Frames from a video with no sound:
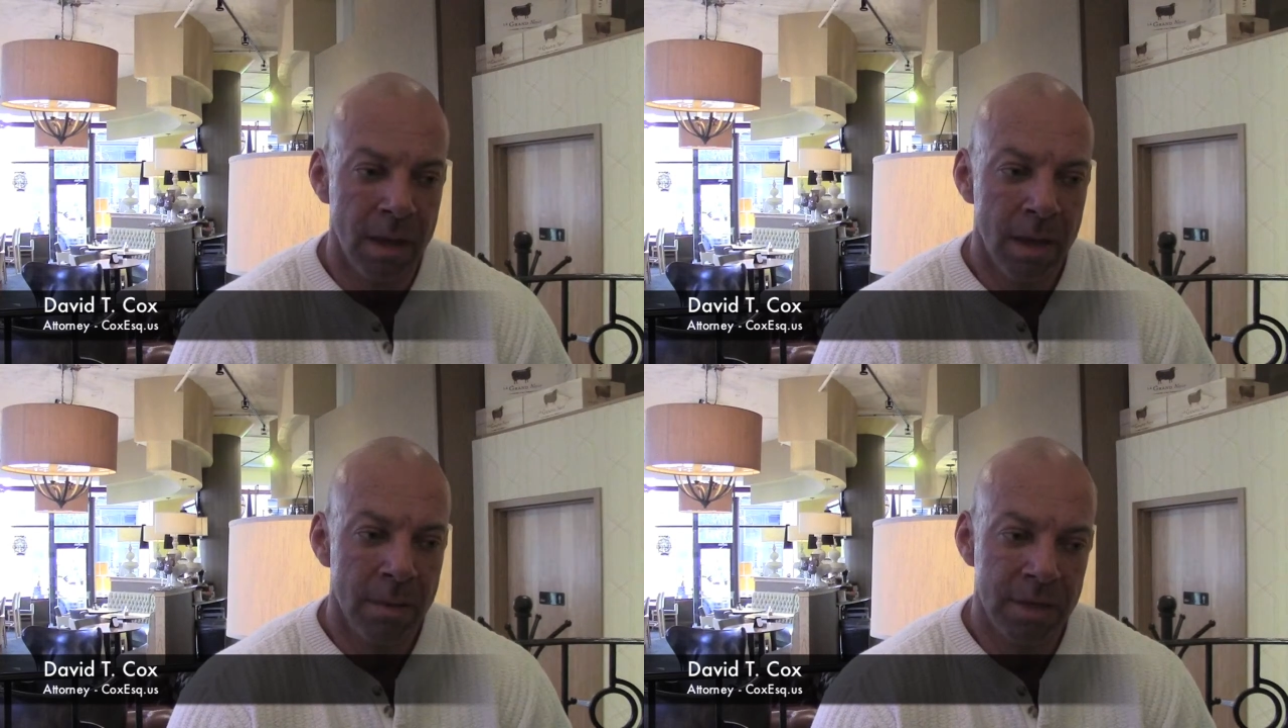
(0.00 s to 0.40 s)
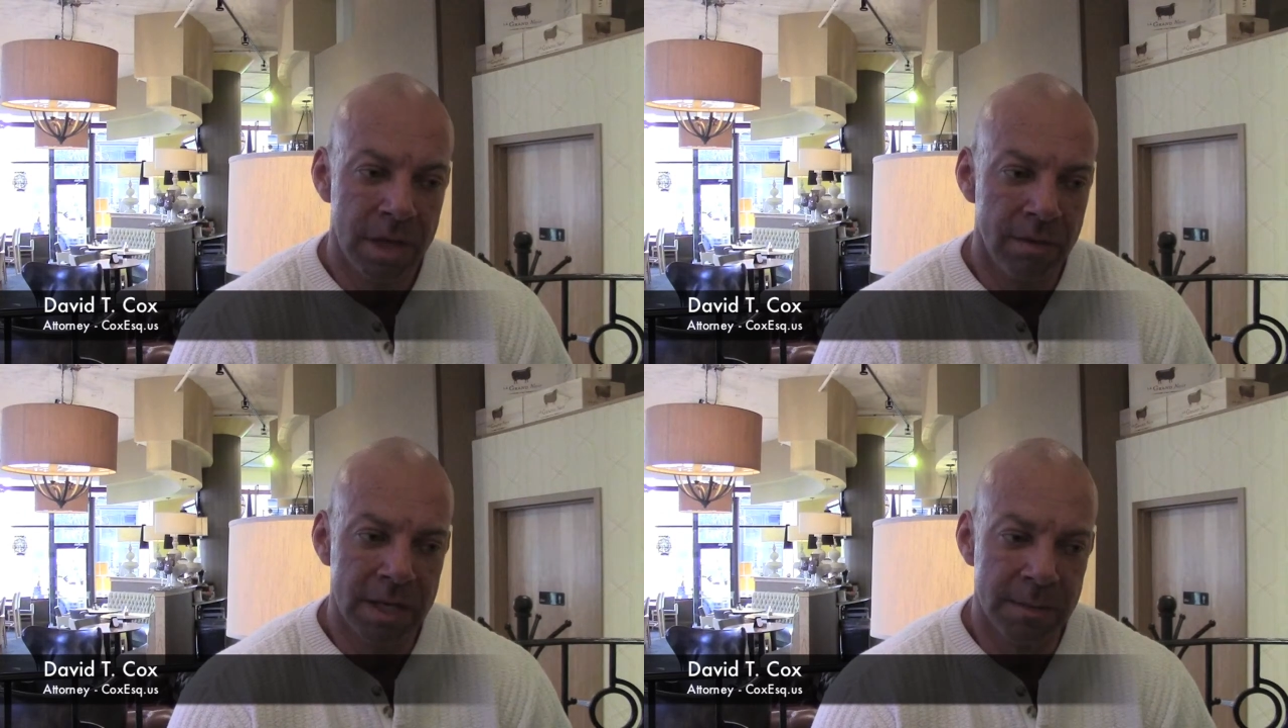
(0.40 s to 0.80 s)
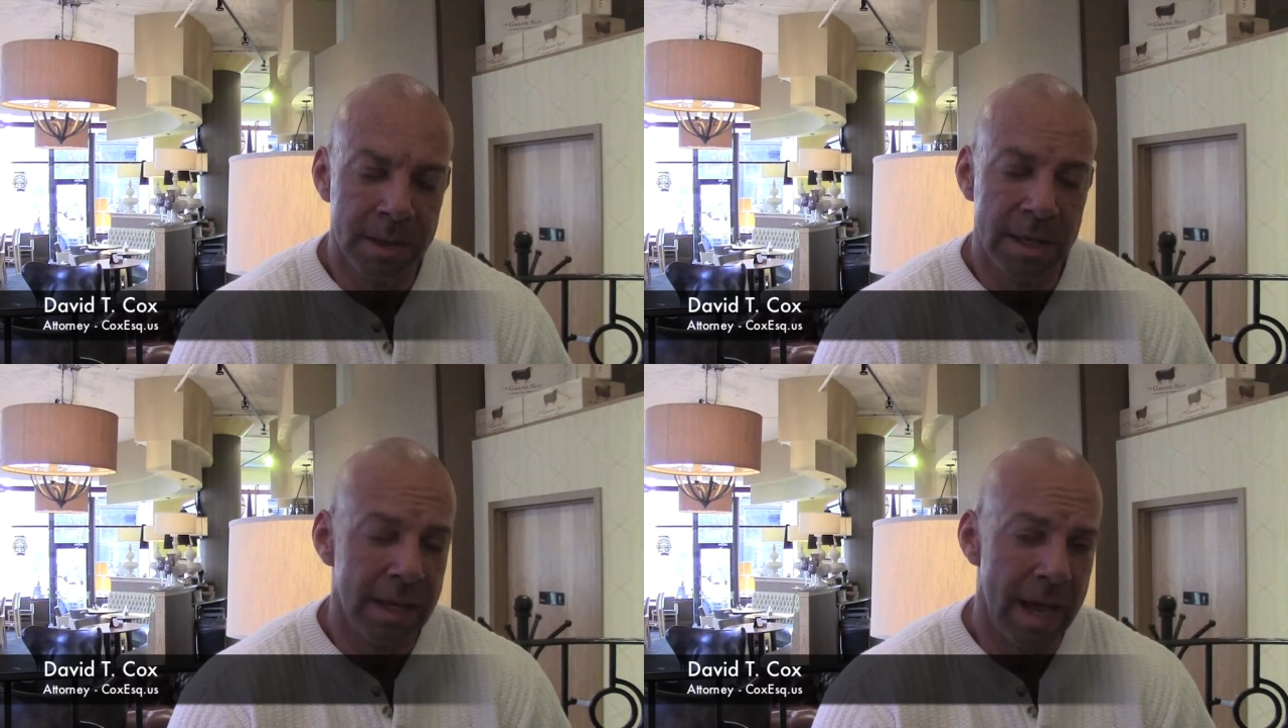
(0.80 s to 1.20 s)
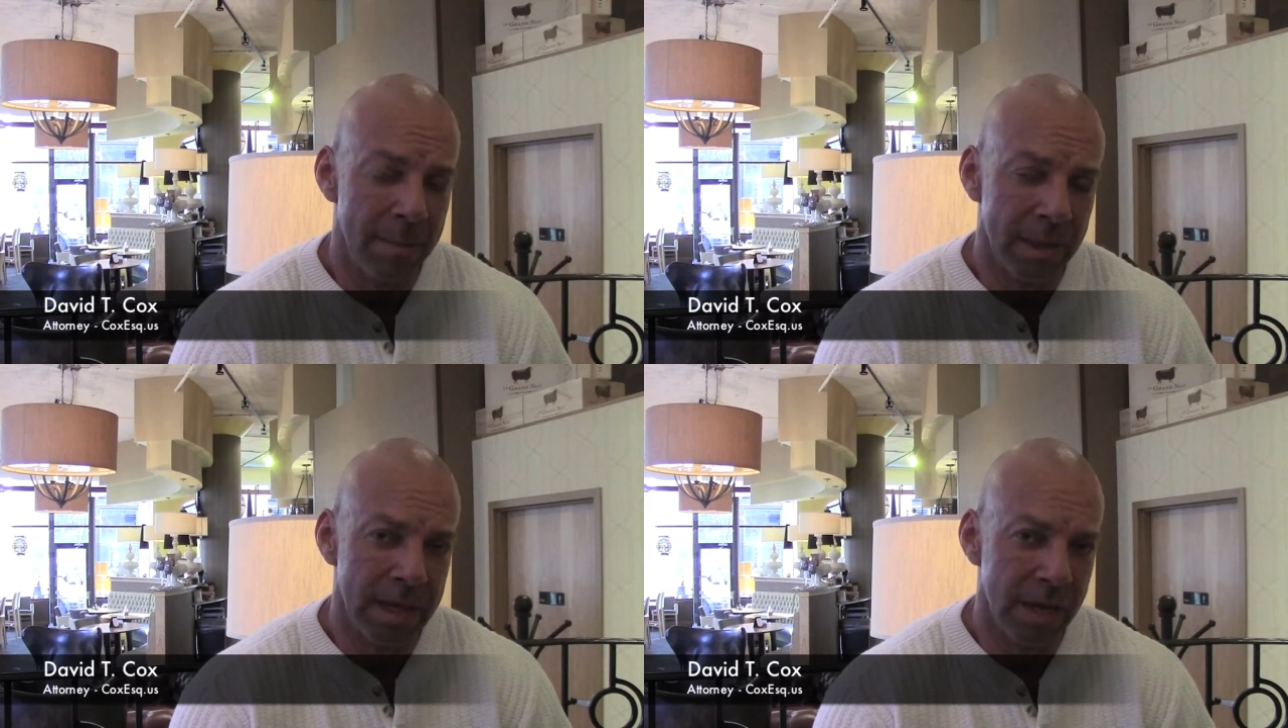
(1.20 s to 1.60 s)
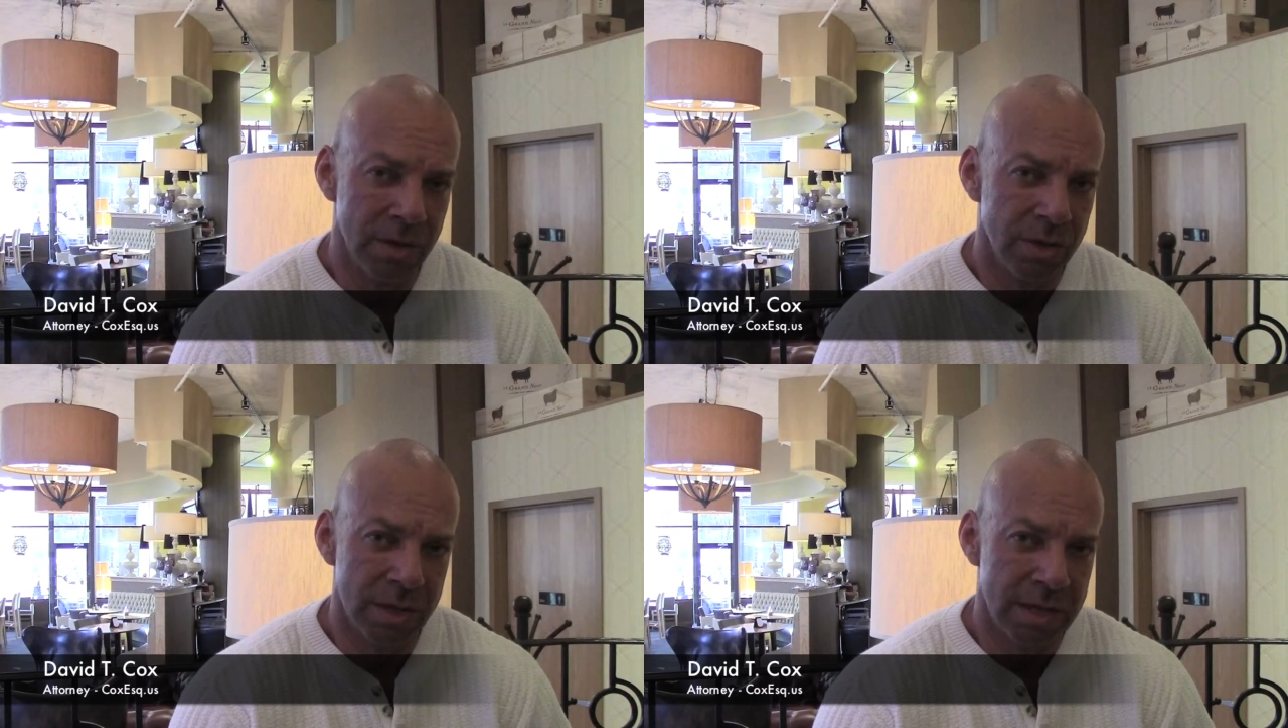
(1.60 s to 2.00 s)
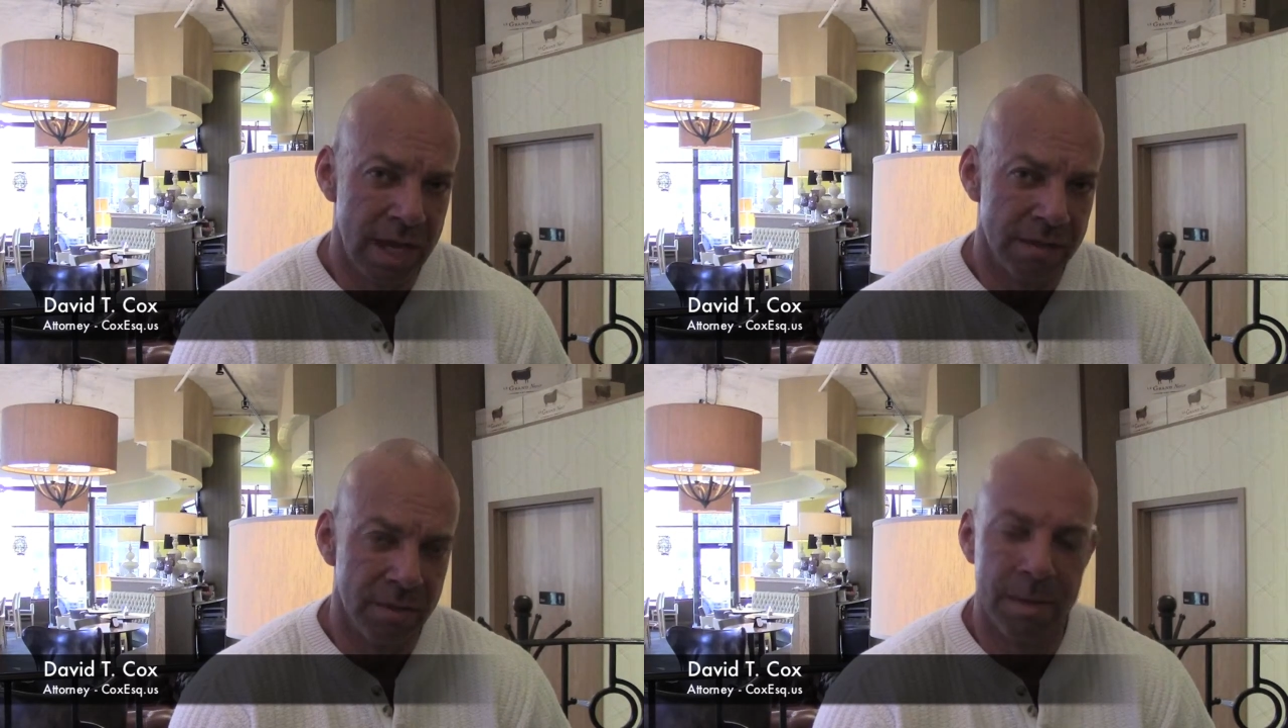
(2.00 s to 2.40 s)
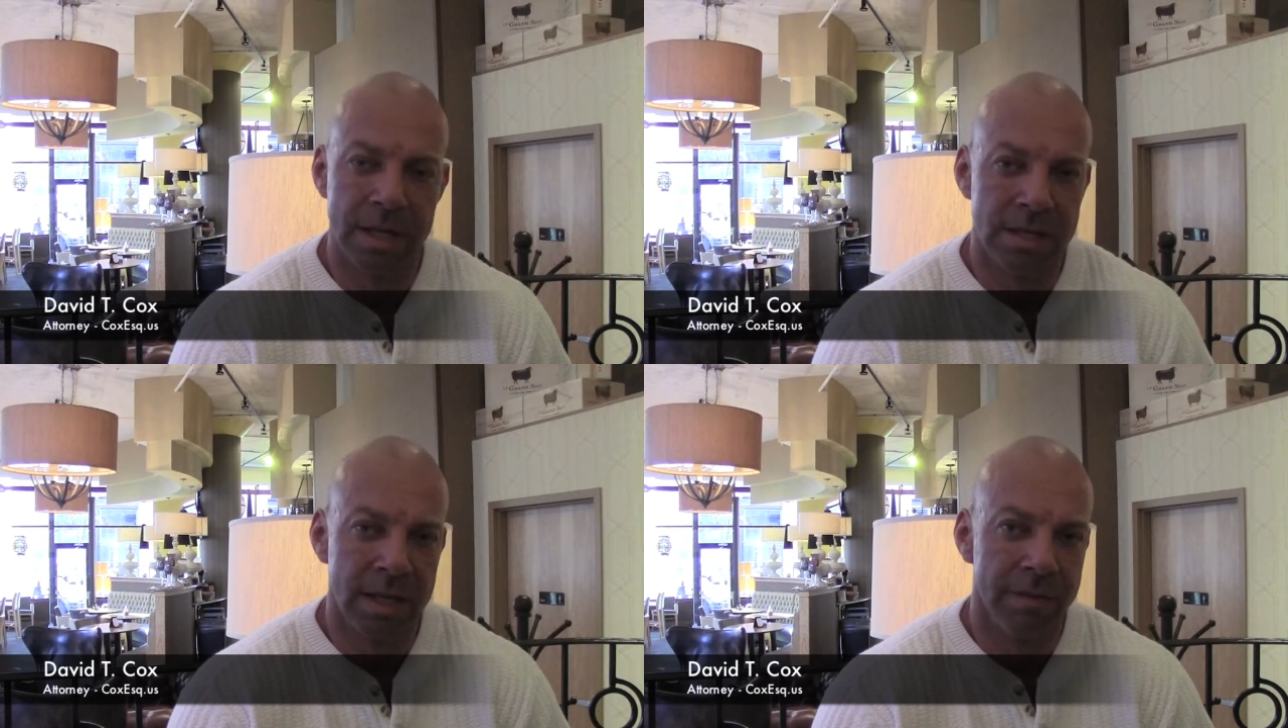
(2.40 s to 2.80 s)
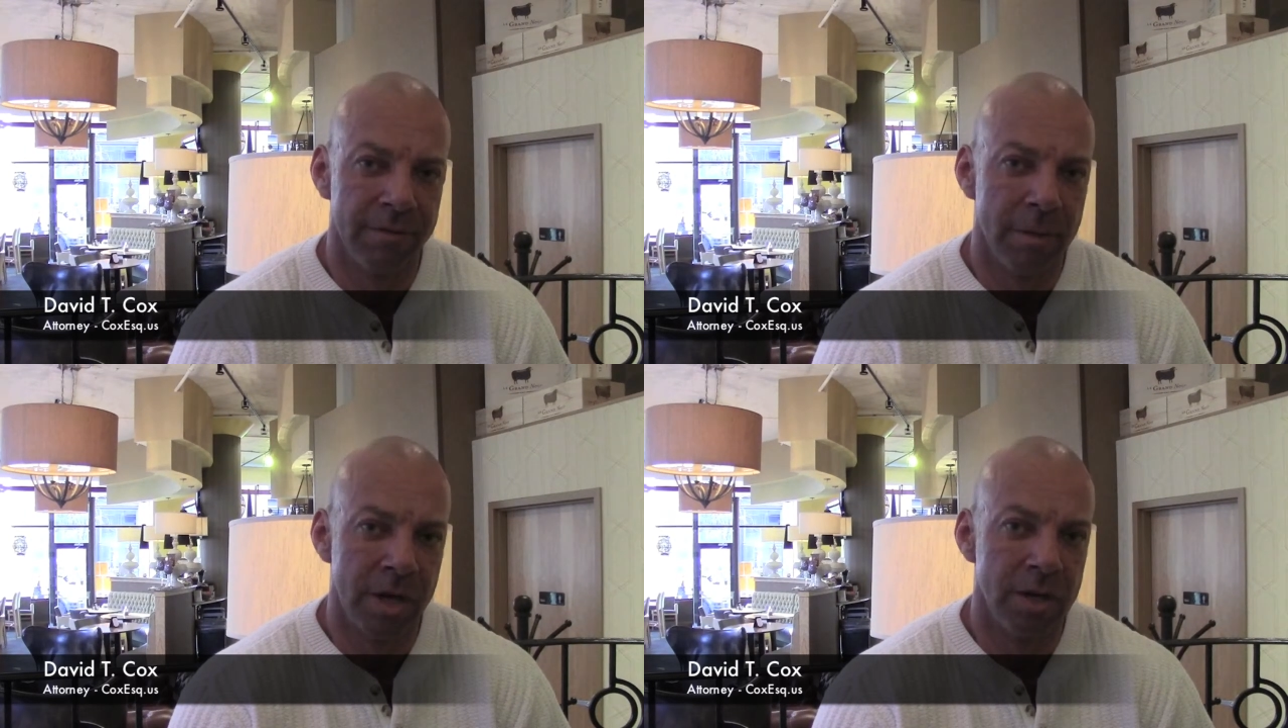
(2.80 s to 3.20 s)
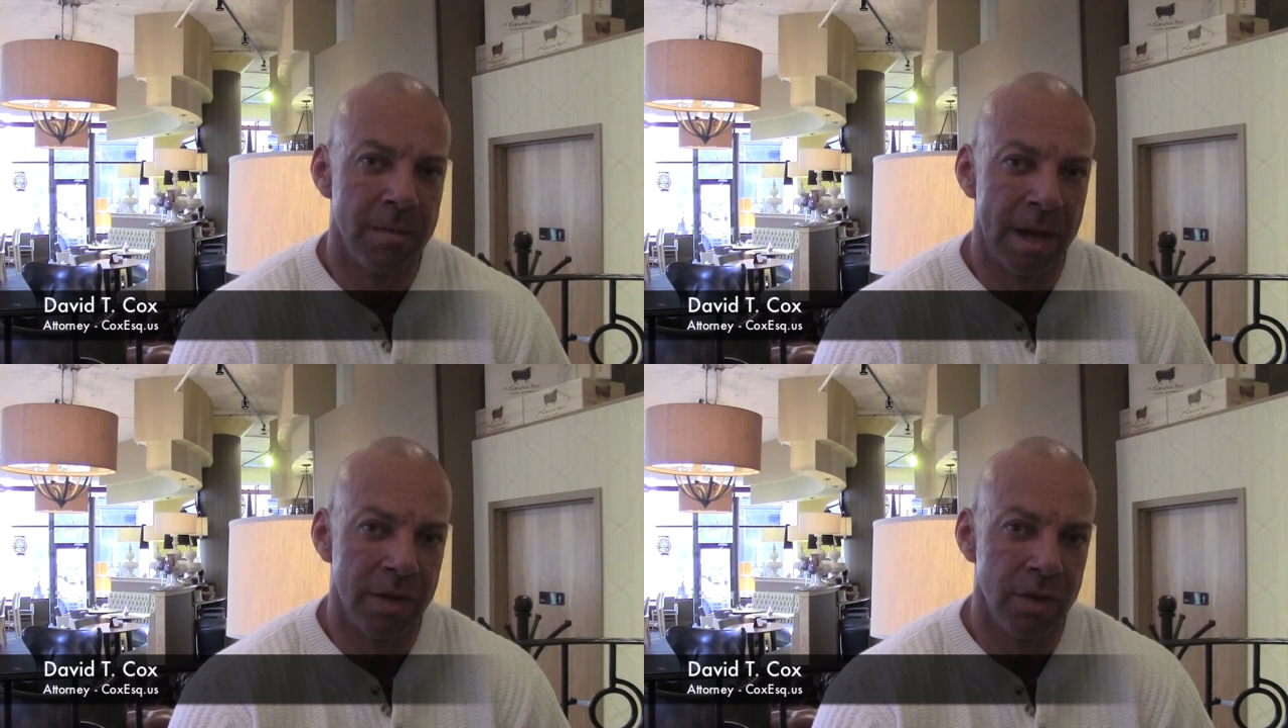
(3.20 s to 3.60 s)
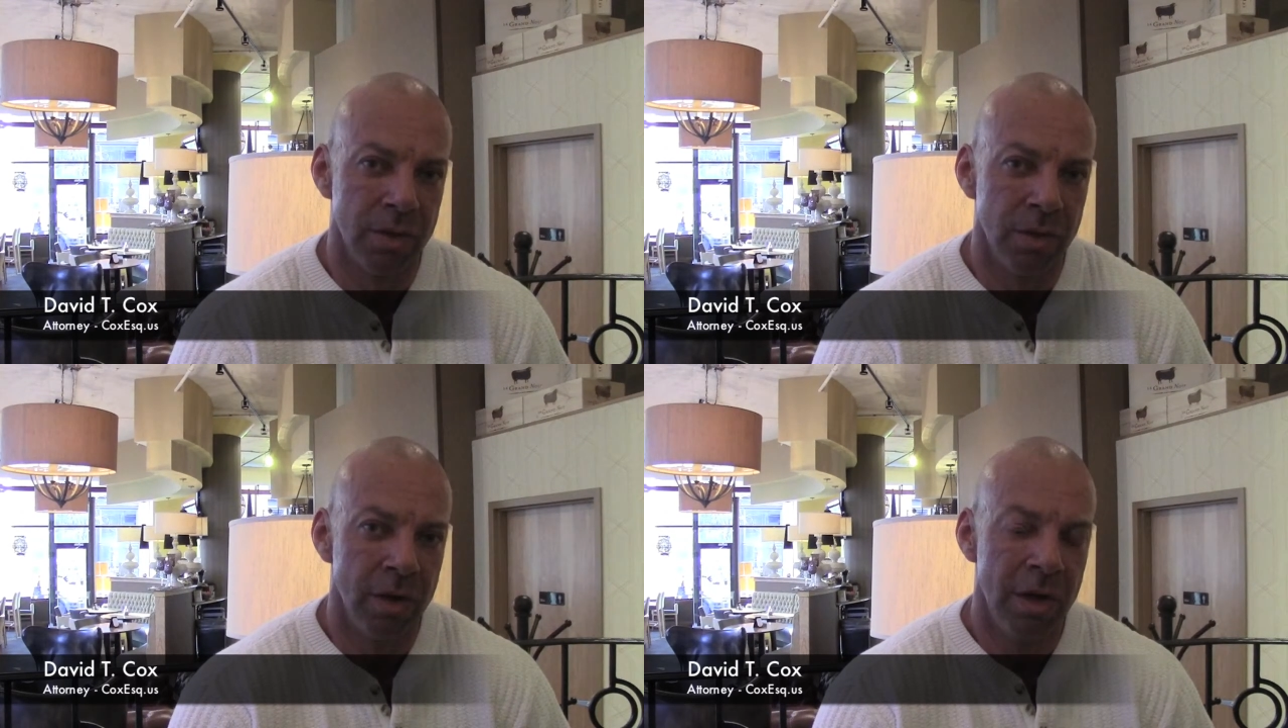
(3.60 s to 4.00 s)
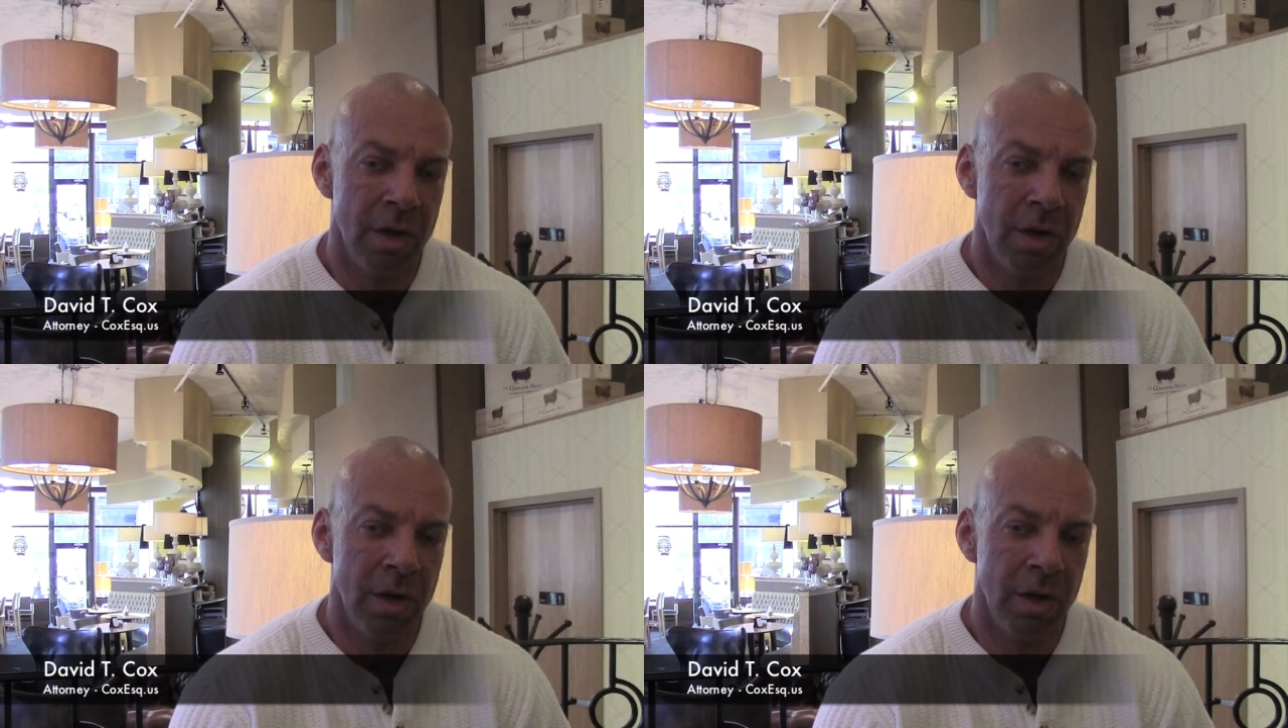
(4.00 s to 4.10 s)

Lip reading: But generally speaking, the application just asks for basic information about you,